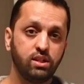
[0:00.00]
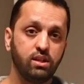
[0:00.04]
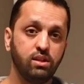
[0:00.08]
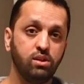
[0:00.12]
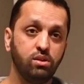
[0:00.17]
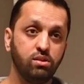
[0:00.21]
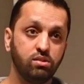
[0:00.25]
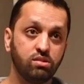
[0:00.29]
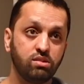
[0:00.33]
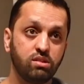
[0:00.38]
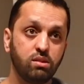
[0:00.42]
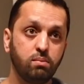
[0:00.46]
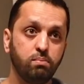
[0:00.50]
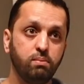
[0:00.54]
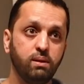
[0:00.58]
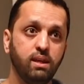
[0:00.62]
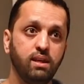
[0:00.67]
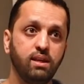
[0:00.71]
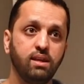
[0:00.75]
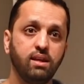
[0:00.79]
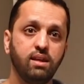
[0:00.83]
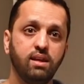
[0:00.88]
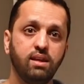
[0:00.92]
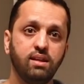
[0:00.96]
It used to
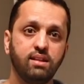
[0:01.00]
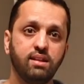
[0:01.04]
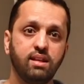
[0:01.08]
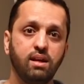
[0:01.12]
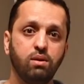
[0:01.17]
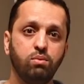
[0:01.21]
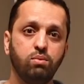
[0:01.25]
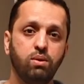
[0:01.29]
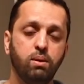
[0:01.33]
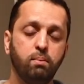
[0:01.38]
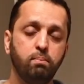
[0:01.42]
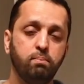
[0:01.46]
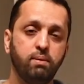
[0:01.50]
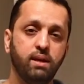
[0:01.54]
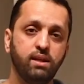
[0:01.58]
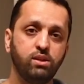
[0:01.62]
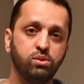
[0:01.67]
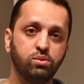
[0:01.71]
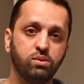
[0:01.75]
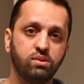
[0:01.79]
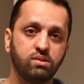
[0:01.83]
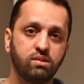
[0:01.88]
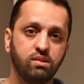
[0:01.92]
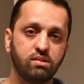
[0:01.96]
be that 1
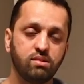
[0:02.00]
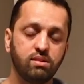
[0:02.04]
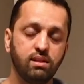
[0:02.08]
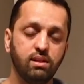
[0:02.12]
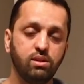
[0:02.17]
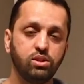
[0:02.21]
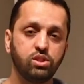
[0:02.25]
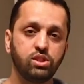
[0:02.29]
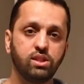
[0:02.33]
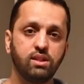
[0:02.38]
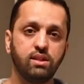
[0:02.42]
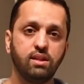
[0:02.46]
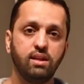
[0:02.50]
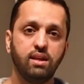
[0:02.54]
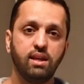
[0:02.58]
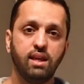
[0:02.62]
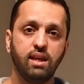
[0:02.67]
page was the solution.